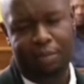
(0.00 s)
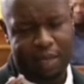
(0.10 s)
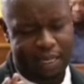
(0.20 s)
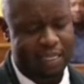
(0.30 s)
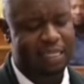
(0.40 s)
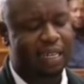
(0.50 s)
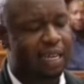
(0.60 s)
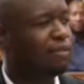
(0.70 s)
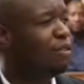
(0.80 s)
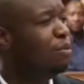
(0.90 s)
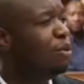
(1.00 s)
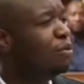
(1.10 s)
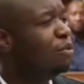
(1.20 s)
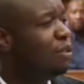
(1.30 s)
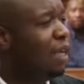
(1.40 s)
okay, let me get this right
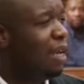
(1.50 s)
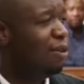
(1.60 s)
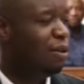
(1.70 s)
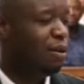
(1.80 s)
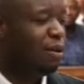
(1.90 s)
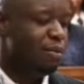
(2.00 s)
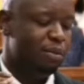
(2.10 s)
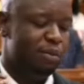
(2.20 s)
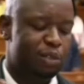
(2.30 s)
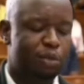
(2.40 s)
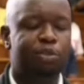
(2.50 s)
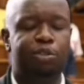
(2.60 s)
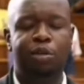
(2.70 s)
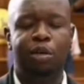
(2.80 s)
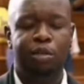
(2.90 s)
from you so that I don't
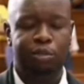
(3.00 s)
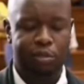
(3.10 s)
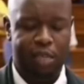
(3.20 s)
misquote you.